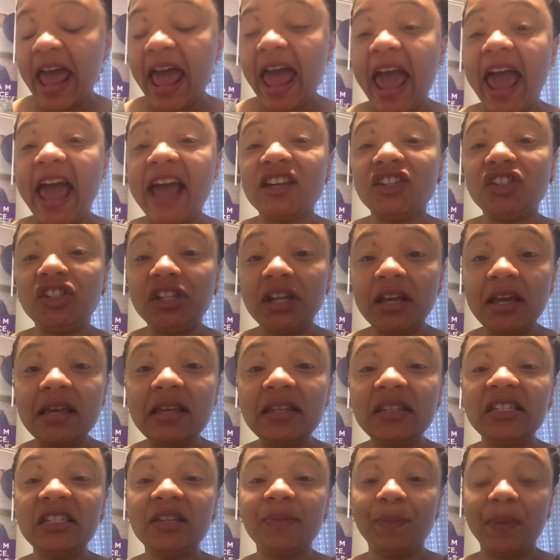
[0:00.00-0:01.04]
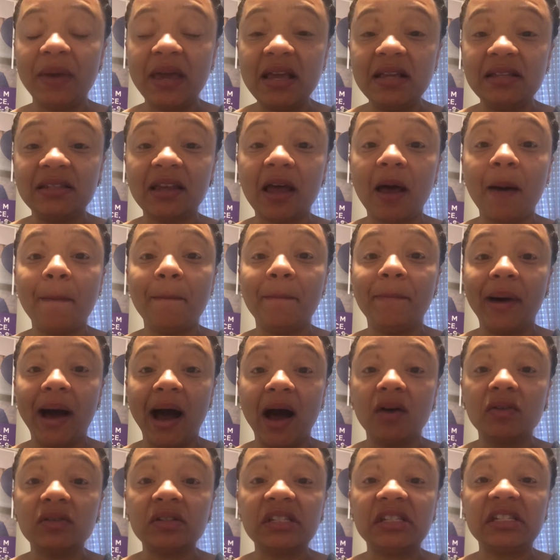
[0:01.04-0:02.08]
And she speaks
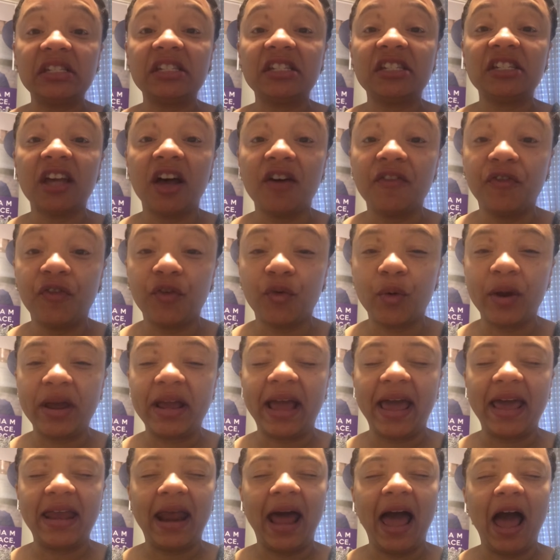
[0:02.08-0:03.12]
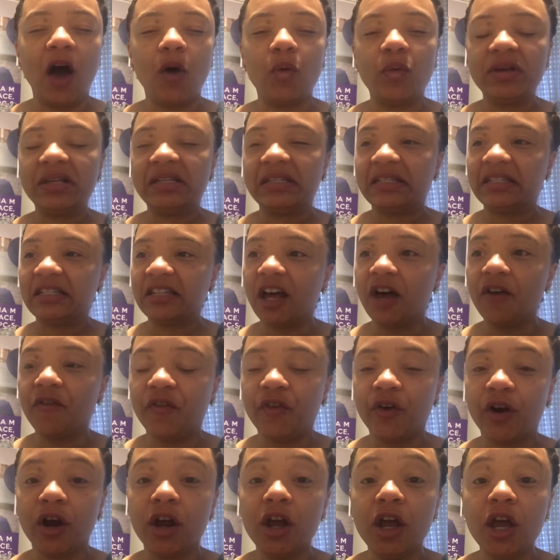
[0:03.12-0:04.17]
about suffering and how we
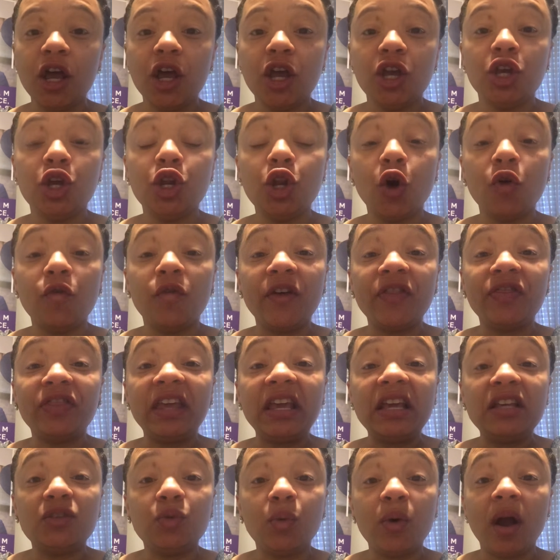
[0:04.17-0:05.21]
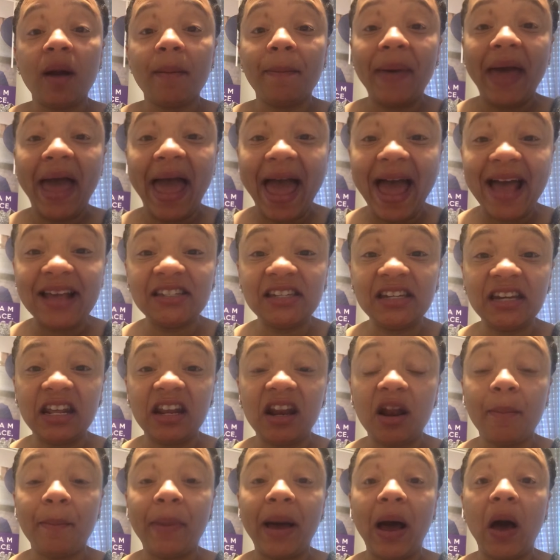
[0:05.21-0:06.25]
suffer, for things we are
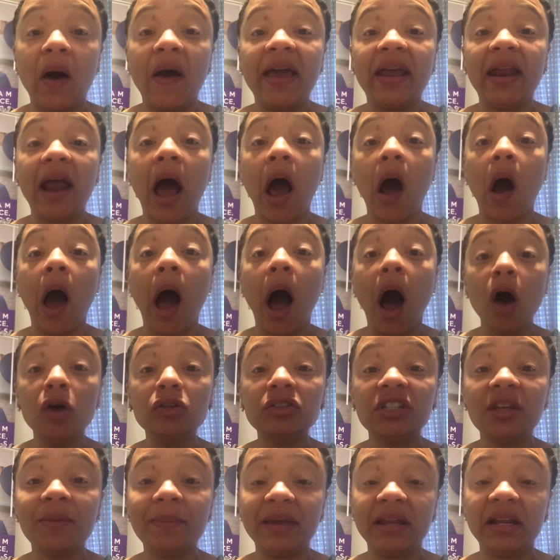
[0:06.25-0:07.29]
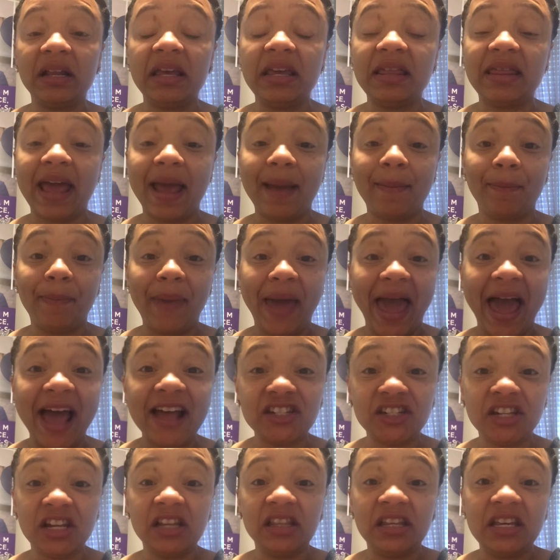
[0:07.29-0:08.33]
passionate about, and how ultimately that
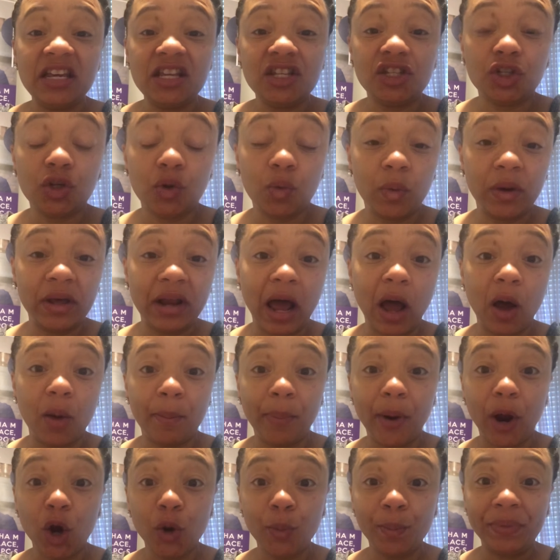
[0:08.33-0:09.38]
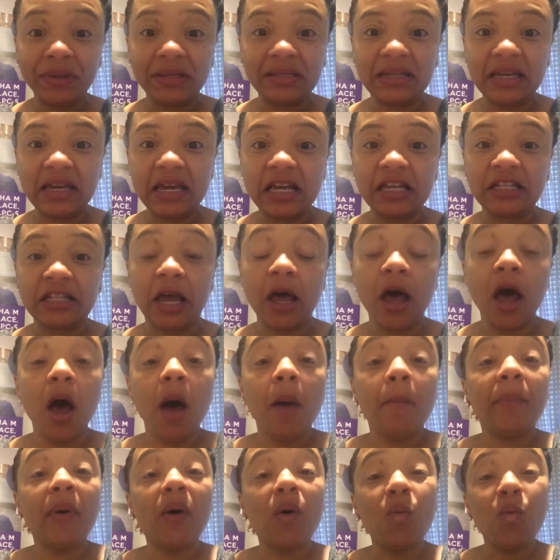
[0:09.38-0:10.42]
passion leads to what our purpose is.
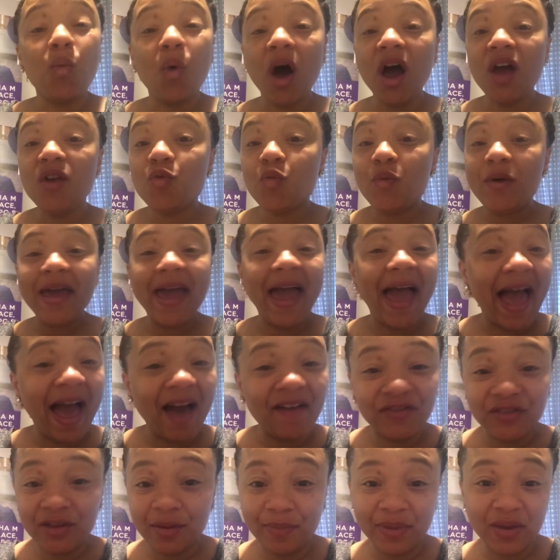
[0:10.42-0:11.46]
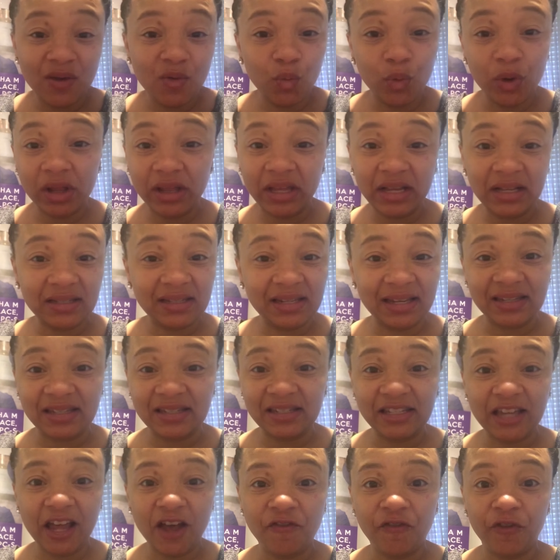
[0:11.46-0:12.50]
But one, we have to be willing to
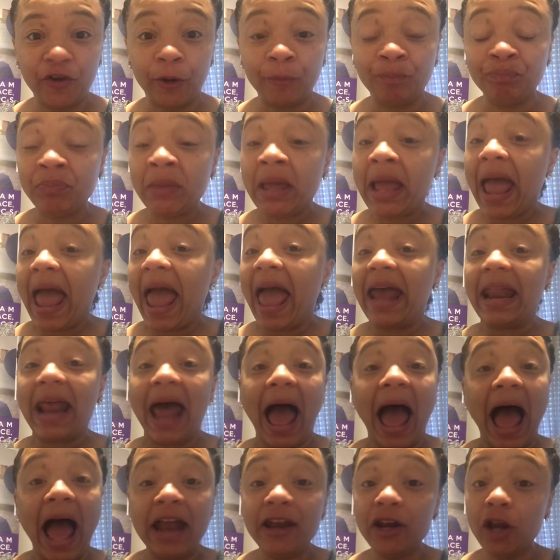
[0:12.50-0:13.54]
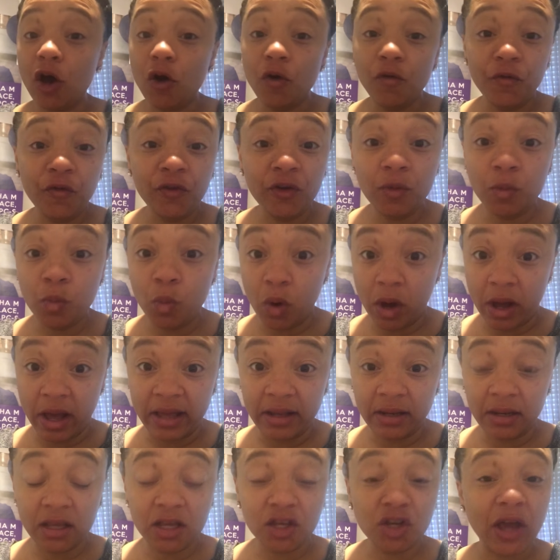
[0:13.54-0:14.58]
suffer. And I know for
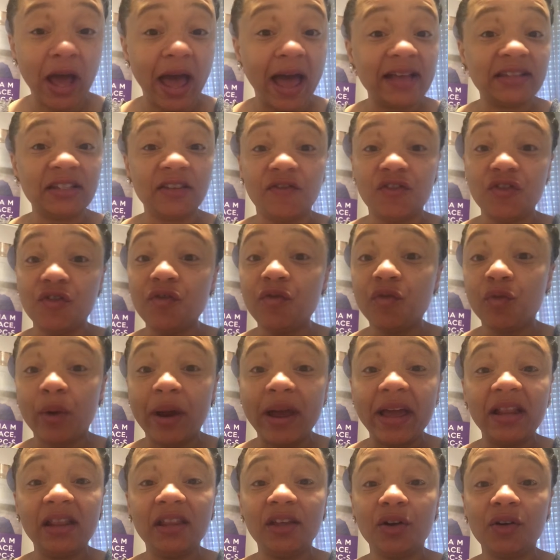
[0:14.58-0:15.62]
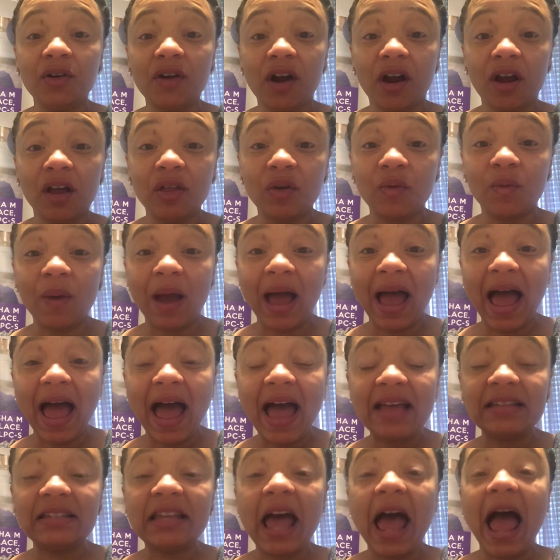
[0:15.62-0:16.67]
one, you guys, if you've read Little Girl
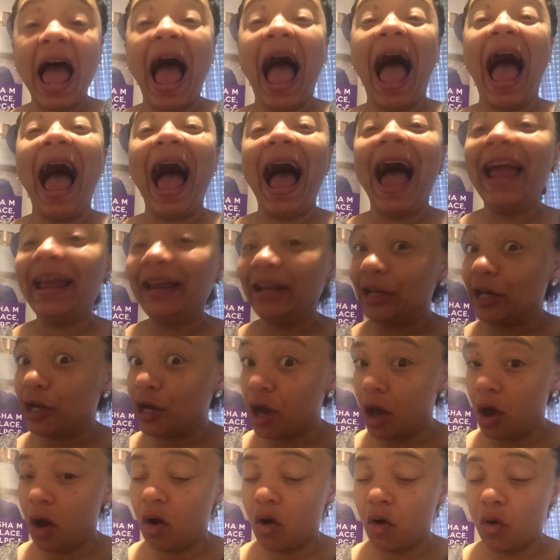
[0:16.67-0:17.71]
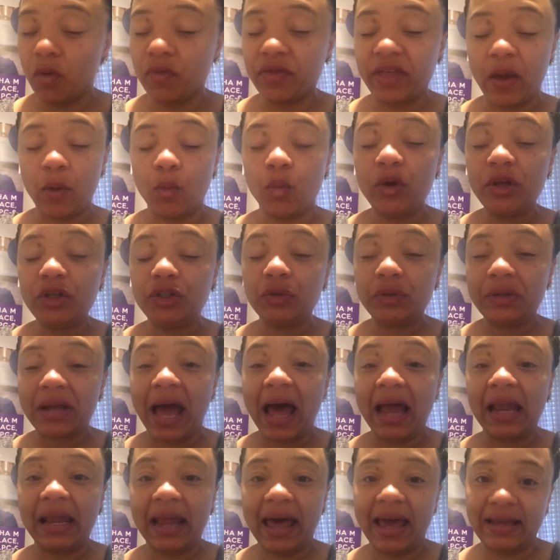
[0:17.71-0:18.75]
Arise, I know that we do
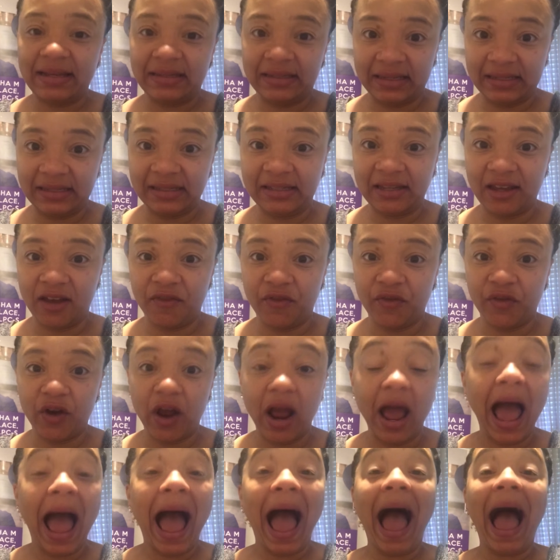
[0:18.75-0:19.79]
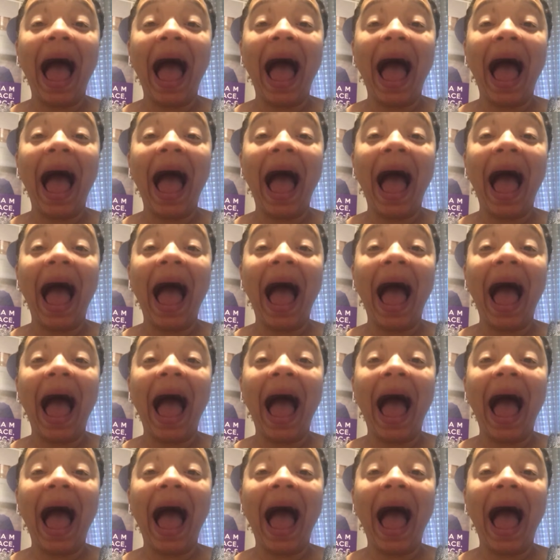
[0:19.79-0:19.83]
not like to suffer.